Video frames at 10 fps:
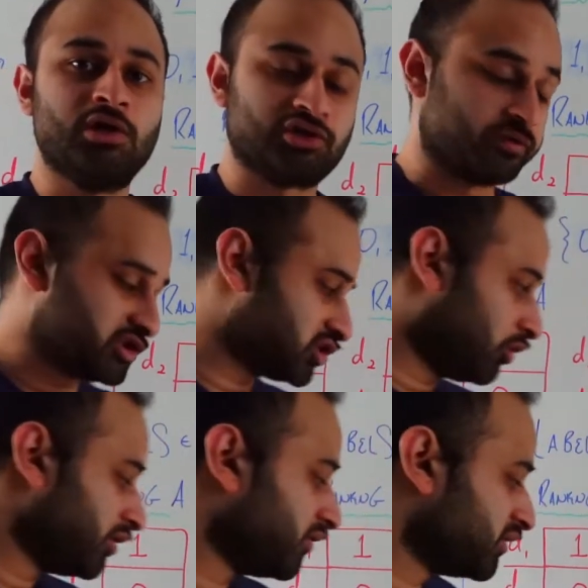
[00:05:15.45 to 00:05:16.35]
So the
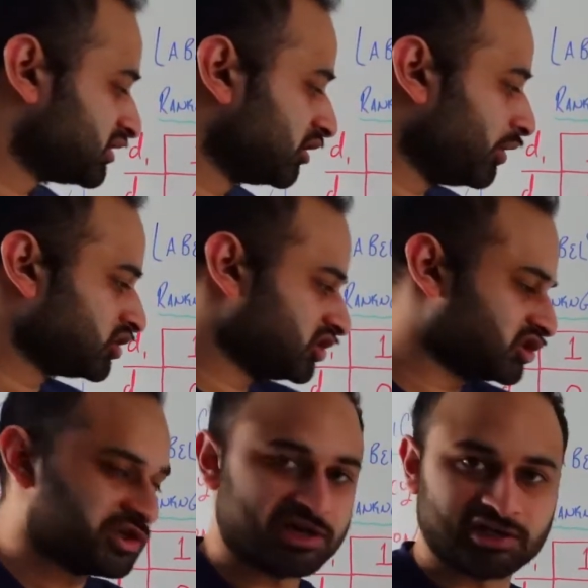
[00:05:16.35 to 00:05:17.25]
story that this equation
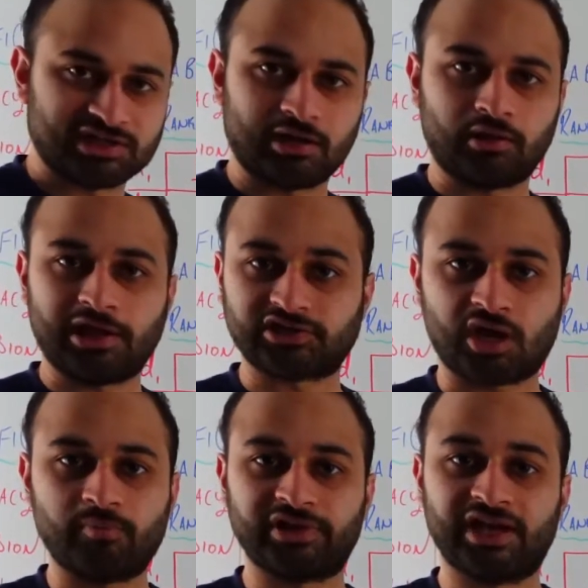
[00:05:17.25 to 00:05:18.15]
is trying to tell, as
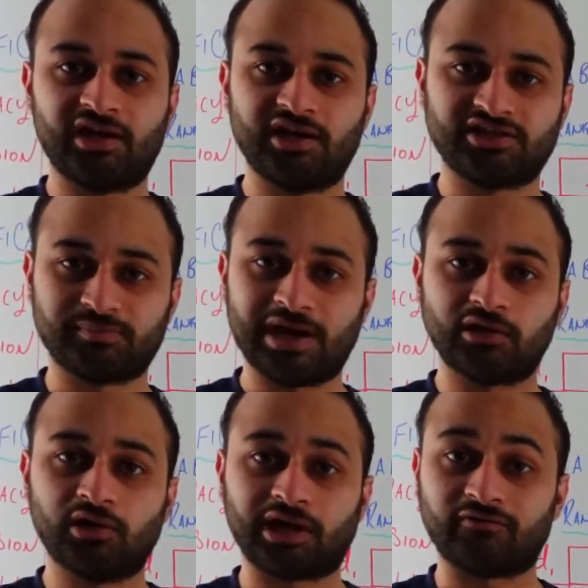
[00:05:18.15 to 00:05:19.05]
complicated as it might
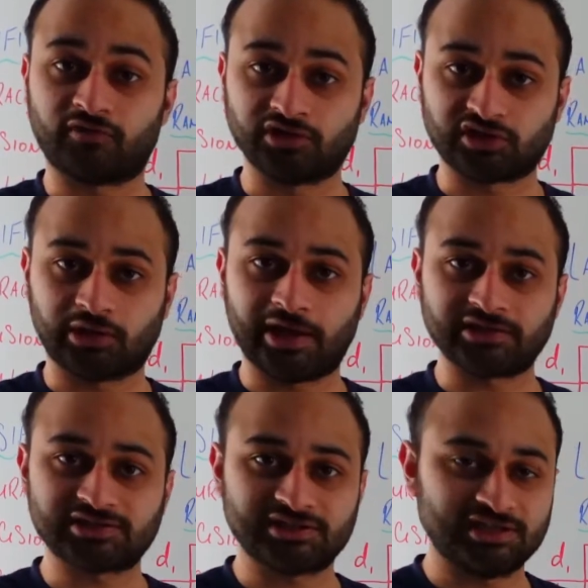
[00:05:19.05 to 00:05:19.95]
look at first
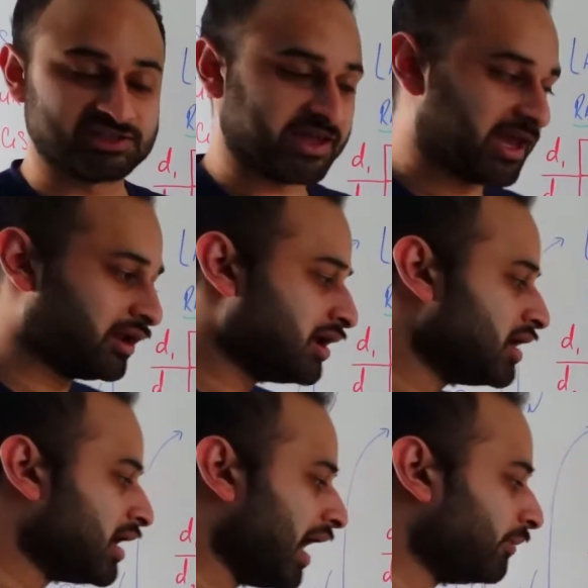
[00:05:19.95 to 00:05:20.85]
glance, is that
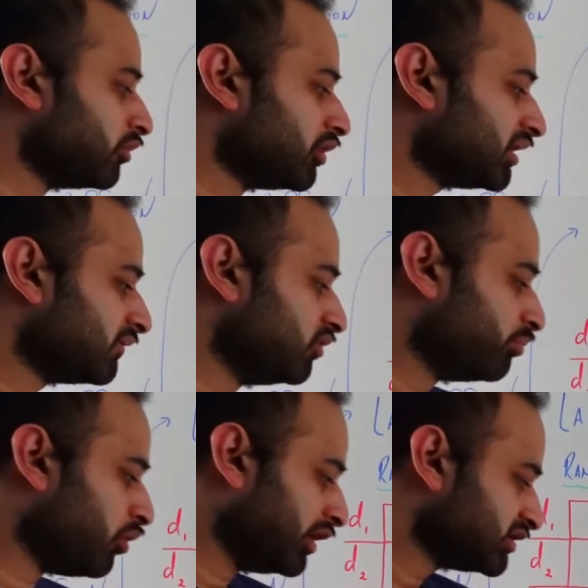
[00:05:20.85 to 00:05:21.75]
I'm going to give you
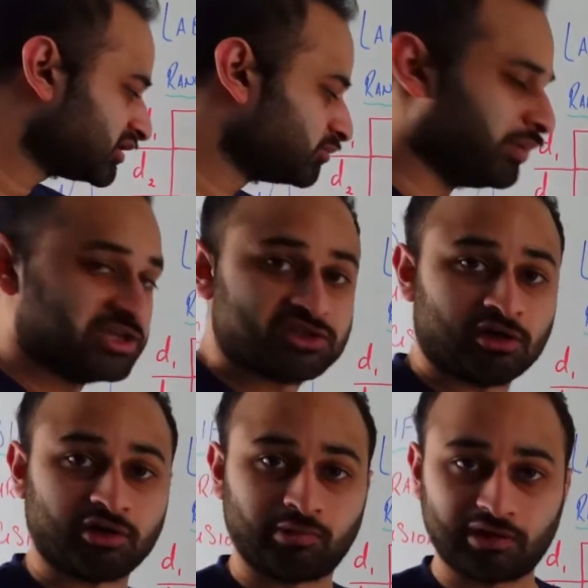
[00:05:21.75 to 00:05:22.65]
points based
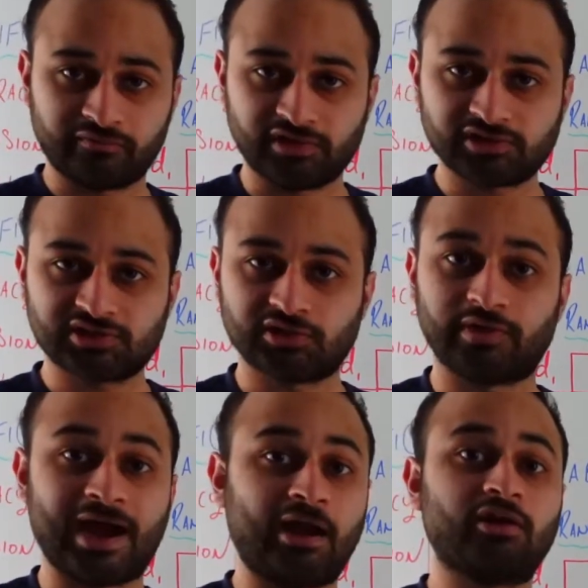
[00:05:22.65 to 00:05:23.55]
on your relevance. So
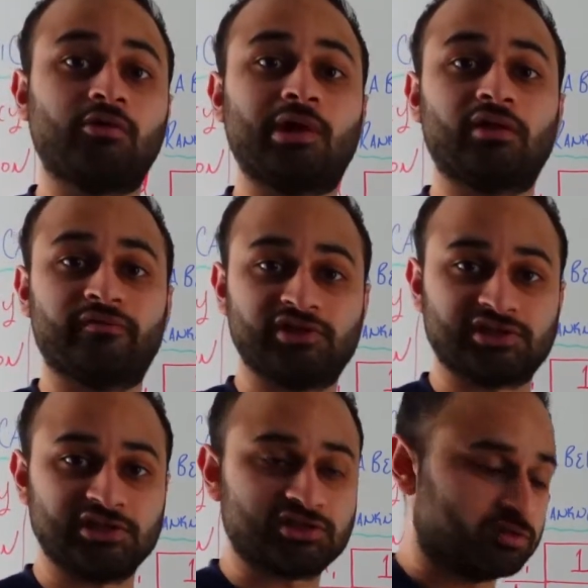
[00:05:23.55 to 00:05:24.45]
the higher your
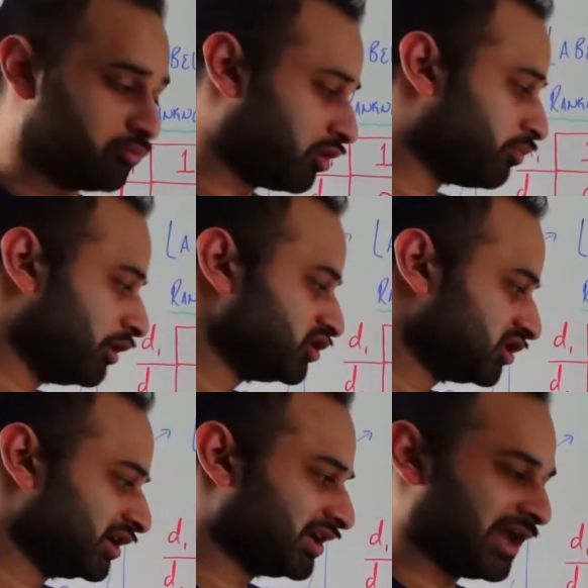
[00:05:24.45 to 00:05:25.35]
relevance is, the more points
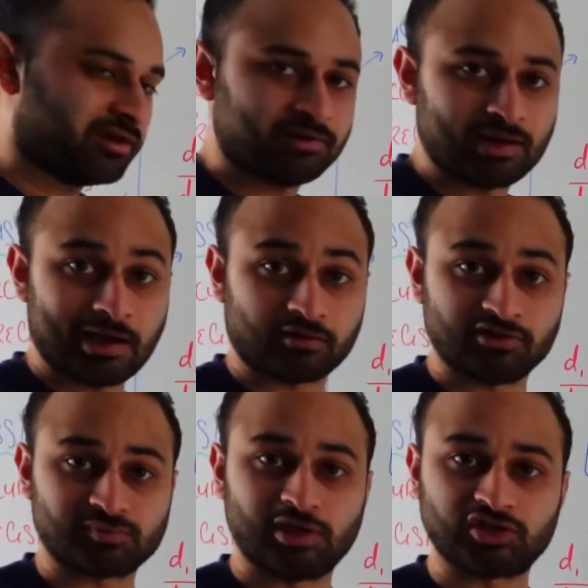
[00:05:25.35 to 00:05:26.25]
you're going to get out of
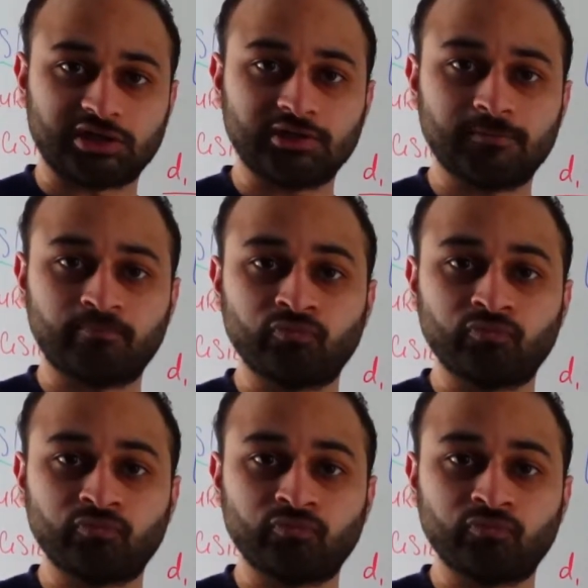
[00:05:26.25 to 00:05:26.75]
this metric.